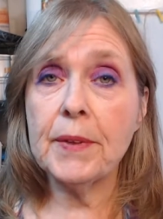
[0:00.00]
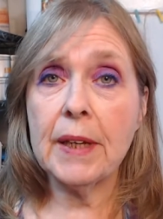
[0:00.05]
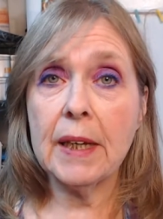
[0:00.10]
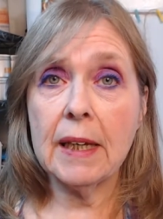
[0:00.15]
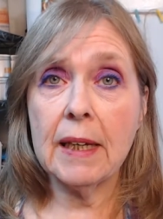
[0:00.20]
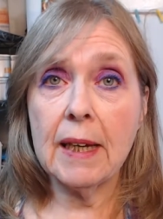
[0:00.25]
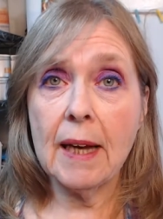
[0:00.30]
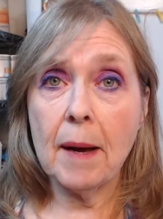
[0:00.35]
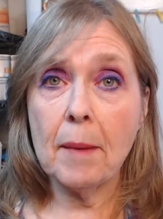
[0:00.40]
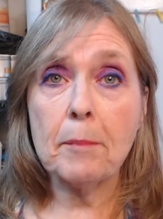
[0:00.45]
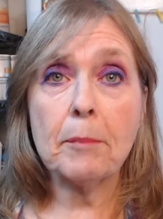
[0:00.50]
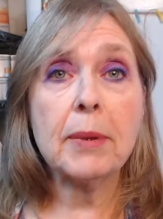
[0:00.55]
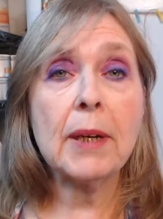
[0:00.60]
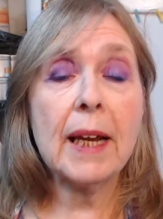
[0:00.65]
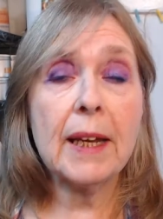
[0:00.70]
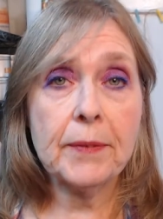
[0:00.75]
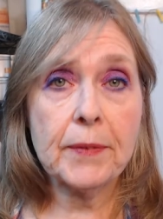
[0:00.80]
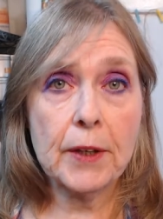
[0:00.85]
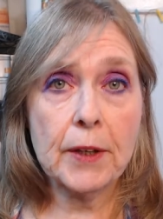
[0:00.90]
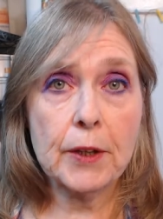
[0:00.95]
the um,
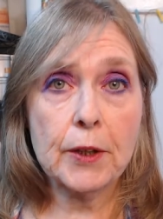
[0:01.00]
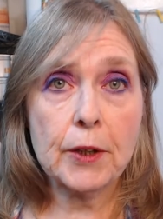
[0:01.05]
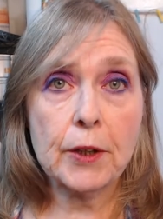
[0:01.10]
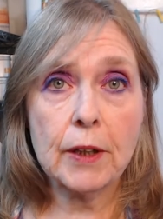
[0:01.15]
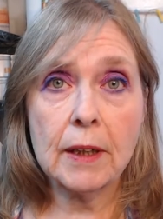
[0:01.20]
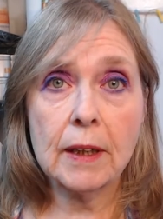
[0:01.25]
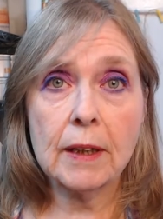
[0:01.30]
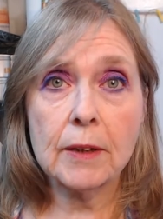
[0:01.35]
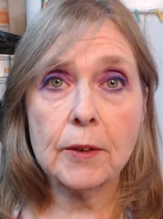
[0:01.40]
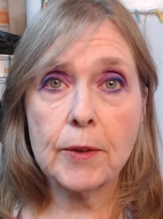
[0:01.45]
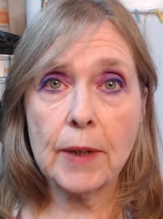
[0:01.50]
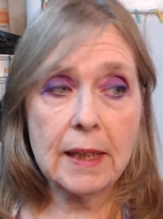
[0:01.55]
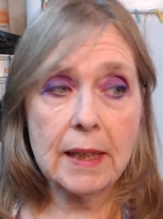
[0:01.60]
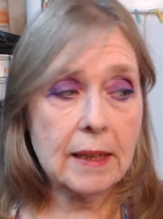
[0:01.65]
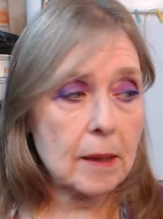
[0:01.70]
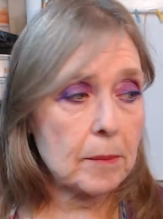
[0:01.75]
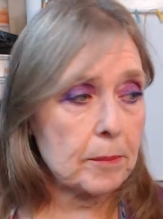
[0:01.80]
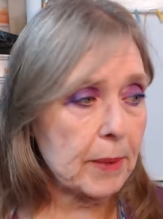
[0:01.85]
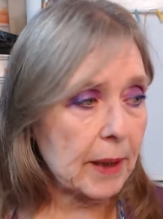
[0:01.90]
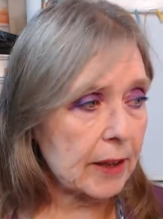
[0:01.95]
plate that you're going to
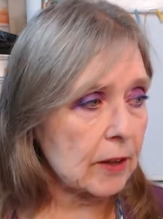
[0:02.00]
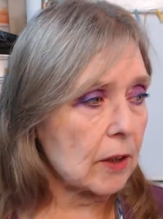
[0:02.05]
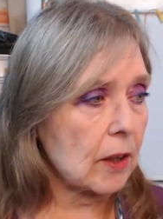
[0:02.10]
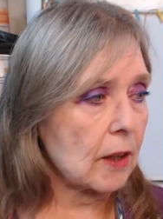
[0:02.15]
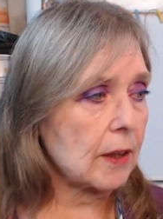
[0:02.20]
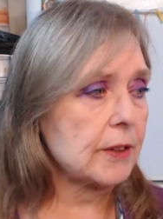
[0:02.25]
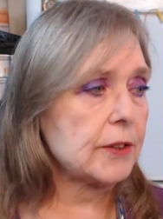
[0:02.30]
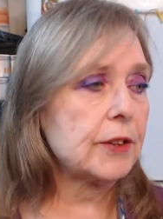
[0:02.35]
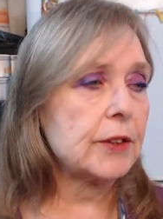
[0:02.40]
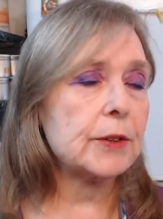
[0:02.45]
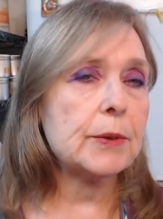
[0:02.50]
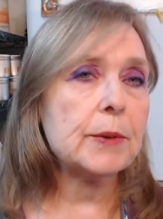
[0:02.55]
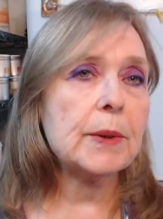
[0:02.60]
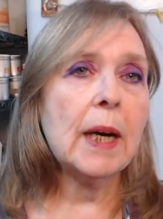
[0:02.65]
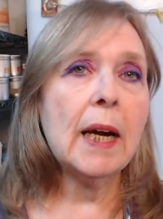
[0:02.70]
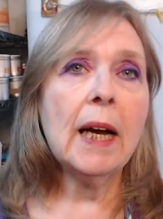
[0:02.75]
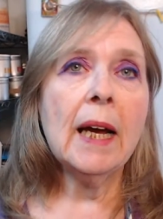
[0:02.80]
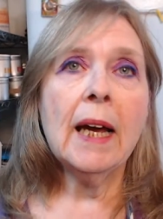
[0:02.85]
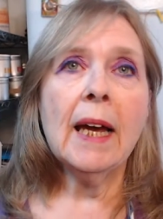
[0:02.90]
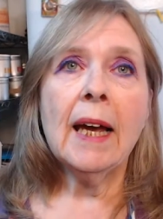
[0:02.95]
grate the butter
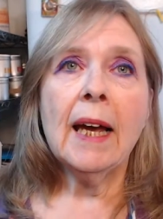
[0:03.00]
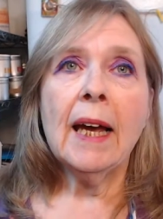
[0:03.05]
onto